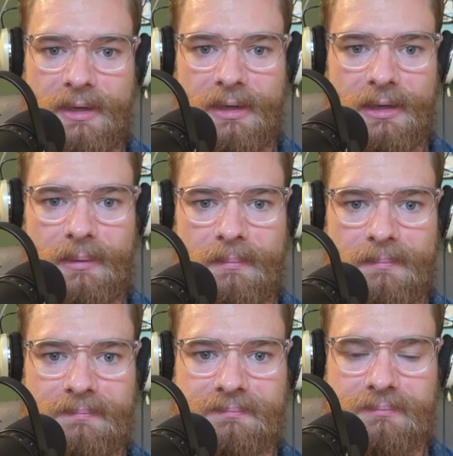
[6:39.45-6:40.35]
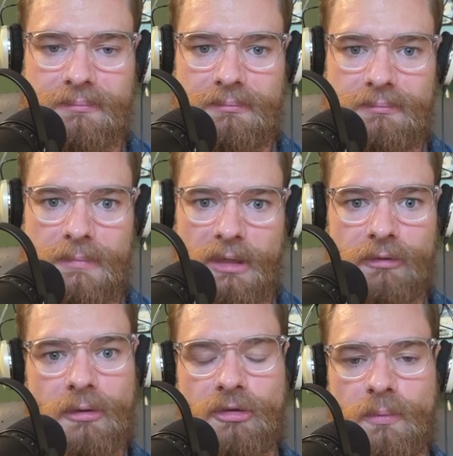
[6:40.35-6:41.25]
Um,
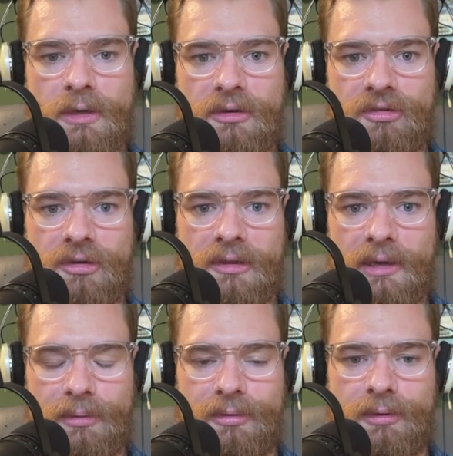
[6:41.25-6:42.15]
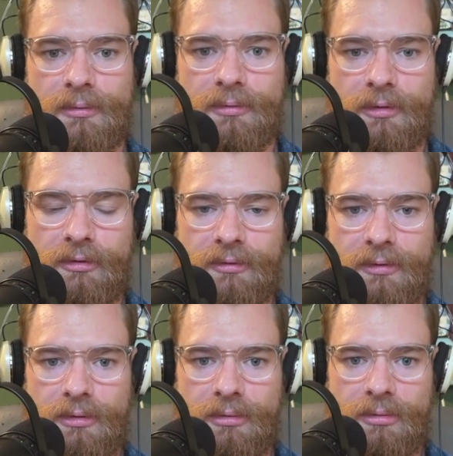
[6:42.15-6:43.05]
so I just wanted to share that with you. For those of
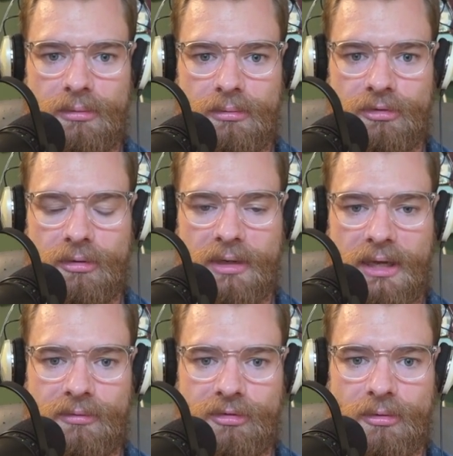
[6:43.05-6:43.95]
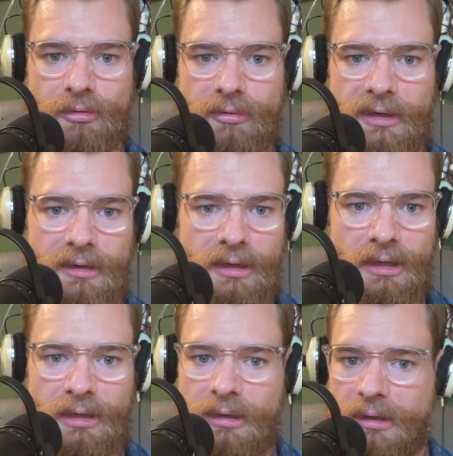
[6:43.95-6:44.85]
you who don't have children,
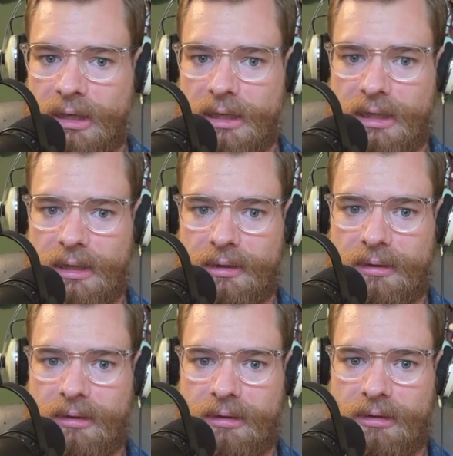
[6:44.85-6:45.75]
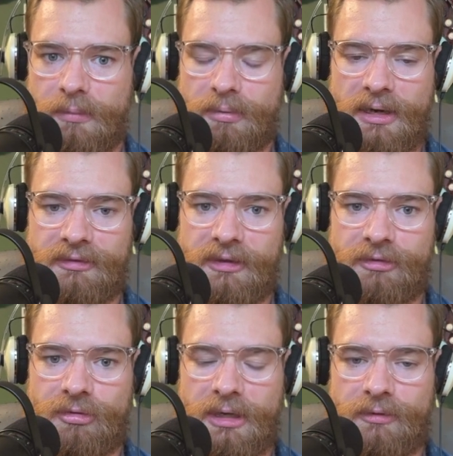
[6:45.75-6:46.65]
uh, the
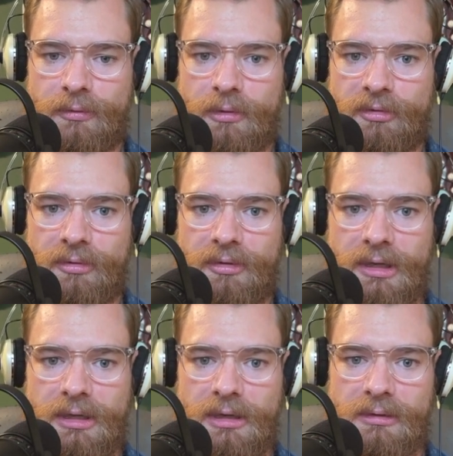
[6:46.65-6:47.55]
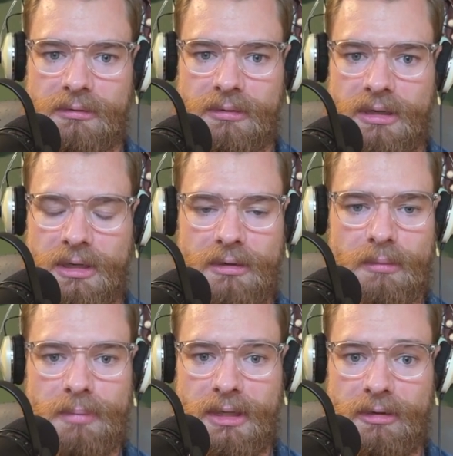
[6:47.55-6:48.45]
process transforms your thinking and
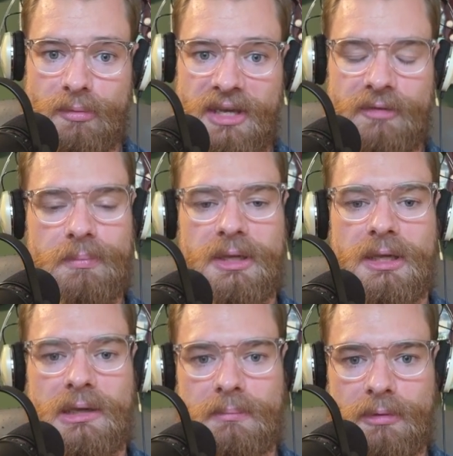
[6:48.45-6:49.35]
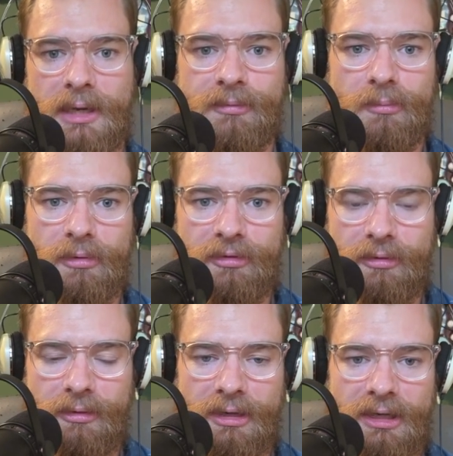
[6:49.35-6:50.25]
your be your way of being, perhaps more
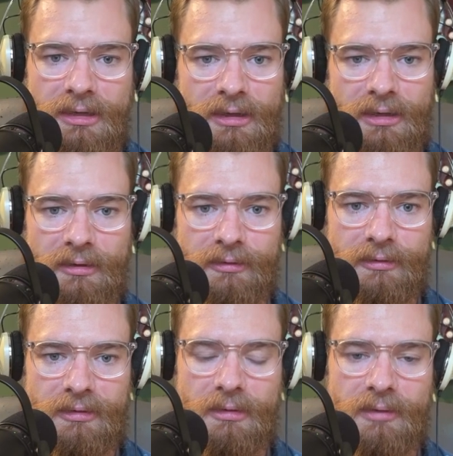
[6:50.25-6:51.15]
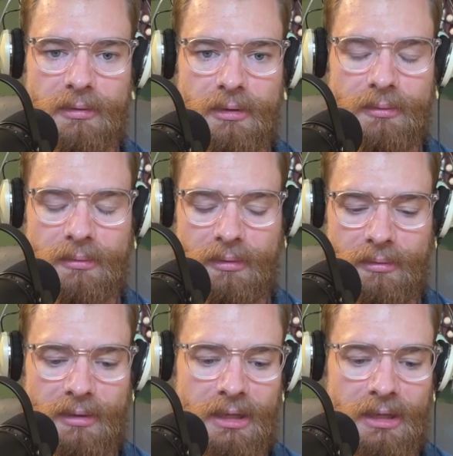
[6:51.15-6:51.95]
so than anything else you'll ever go through.